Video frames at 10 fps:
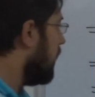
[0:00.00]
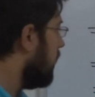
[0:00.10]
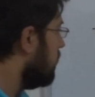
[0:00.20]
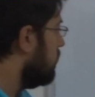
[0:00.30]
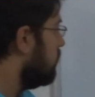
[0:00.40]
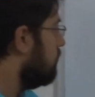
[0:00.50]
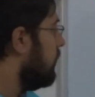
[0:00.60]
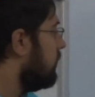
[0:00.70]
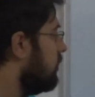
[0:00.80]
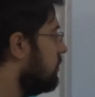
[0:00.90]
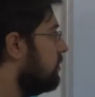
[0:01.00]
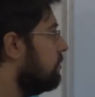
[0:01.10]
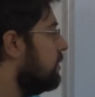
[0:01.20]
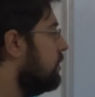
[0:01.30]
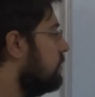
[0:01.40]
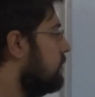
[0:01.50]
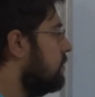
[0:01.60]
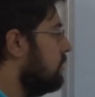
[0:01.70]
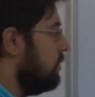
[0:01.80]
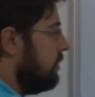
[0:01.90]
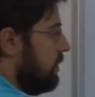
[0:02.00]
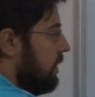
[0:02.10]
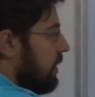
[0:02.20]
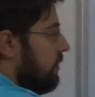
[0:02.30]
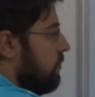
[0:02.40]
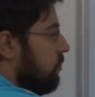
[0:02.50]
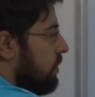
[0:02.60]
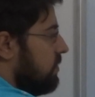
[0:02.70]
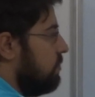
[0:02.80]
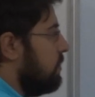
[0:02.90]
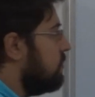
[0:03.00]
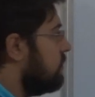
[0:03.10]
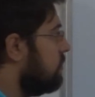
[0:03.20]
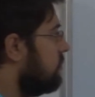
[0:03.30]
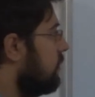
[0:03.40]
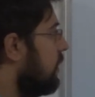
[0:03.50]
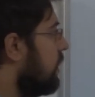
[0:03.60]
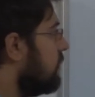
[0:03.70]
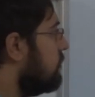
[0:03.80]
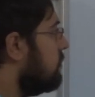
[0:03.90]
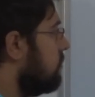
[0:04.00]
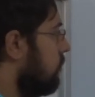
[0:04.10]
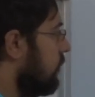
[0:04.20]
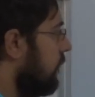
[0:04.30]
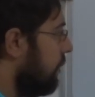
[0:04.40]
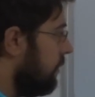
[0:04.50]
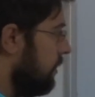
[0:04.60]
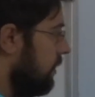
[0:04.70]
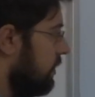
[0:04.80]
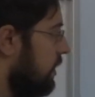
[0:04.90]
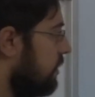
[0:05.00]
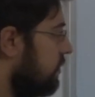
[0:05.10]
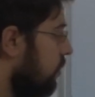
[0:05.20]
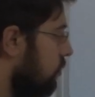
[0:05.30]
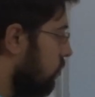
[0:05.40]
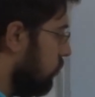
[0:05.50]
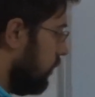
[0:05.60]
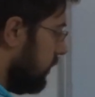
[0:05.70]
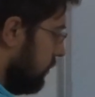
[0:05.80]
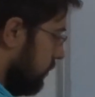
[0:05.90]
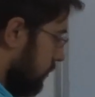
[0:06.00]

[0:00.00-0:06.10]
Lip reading: I split the term here. Negative 2x plus x. Okay? That's how you do it.